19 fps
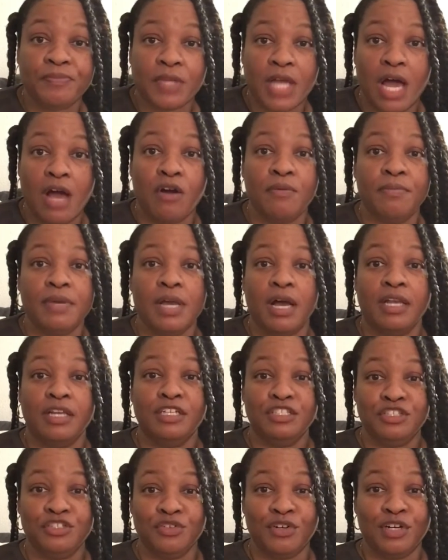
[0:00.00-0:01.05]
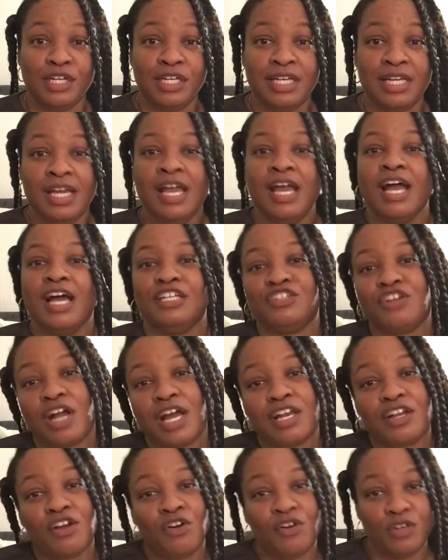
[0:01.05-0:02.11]
I hope y'all enjoyed it. Try
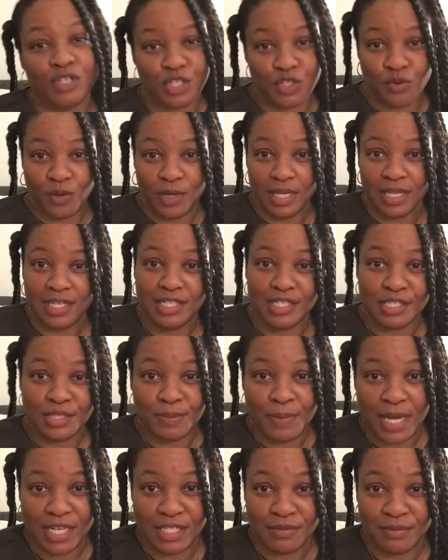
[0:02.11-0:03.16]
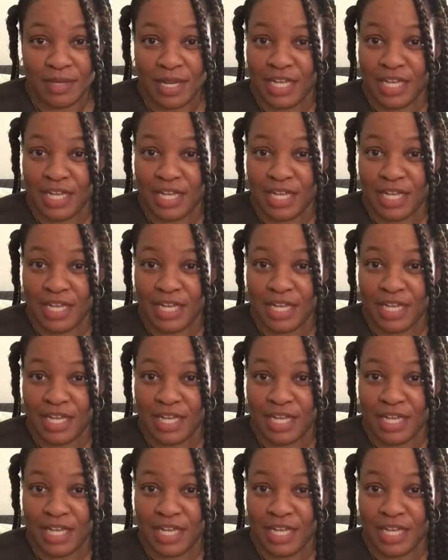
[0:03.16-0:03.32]
to go as quickly as possible.